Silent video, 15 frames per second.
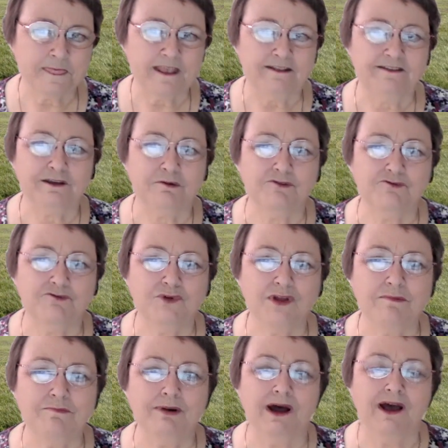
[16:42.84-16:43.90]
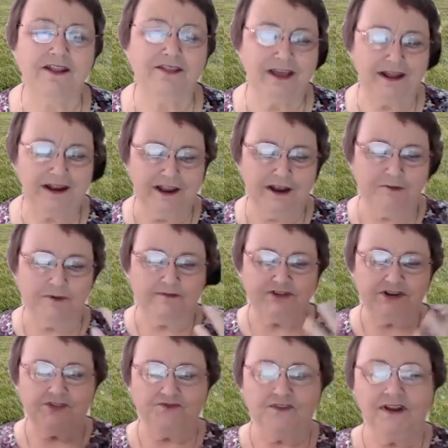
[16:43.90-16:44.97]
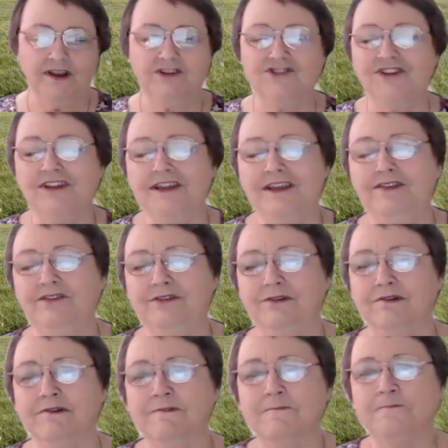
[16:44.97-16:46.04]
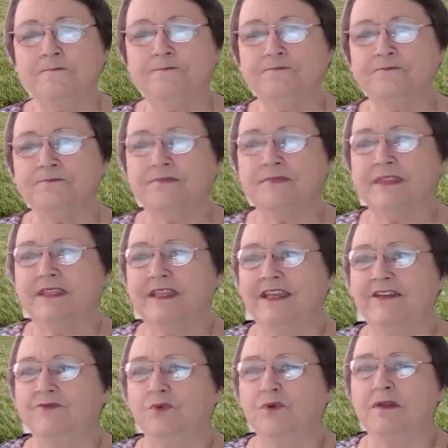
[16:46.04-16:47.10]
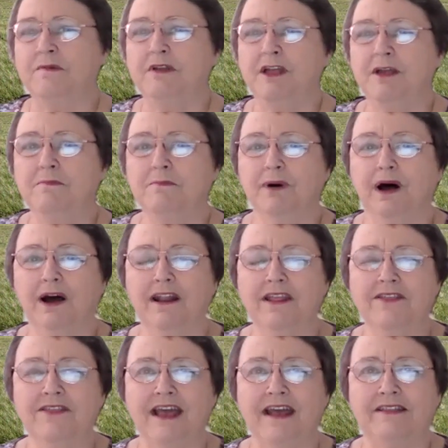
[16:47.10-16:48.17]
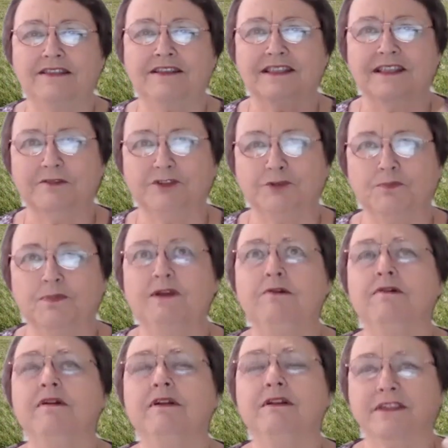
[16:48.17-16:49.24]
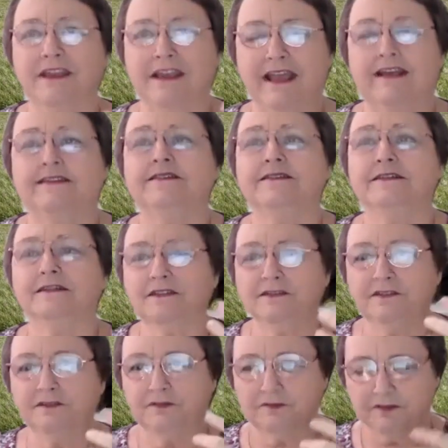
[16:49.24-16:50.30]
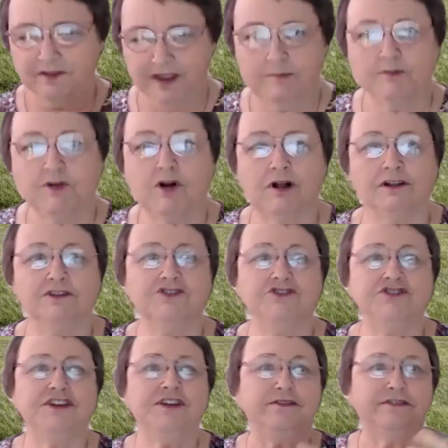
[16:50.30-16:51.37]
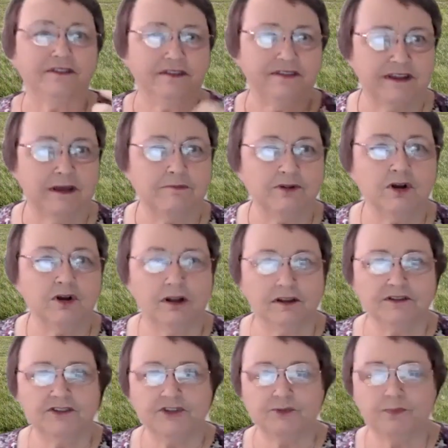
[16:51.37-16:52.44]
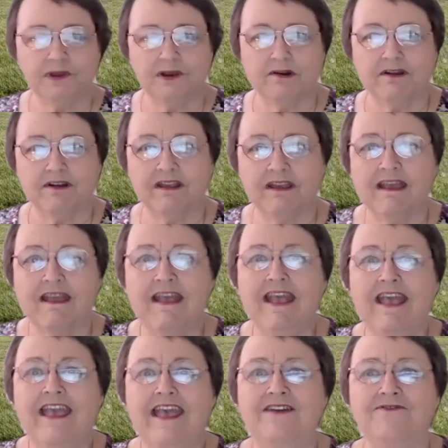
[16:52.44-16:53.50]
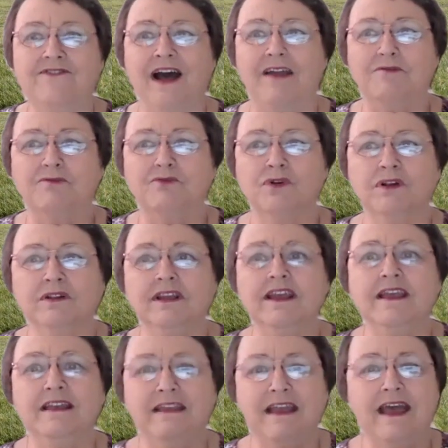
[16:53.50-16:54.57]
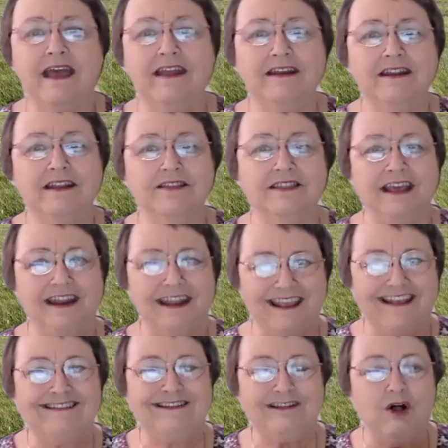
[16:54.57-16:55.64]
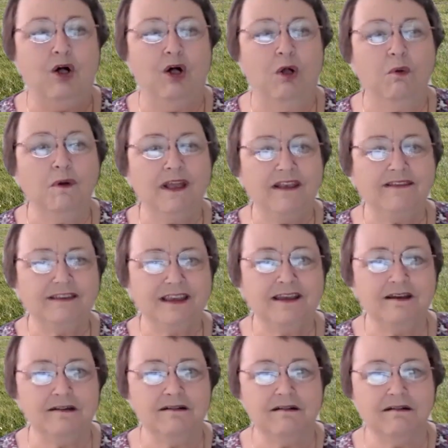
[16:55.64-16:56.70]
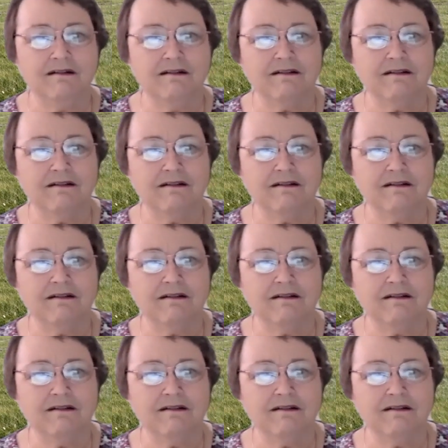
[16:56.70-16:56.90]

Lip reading: And so if we embody that, here we've just finished Easter. If we embody that the Spirit, the essence, some call it Jesus, some call it Spirit, if I really get that it's always here,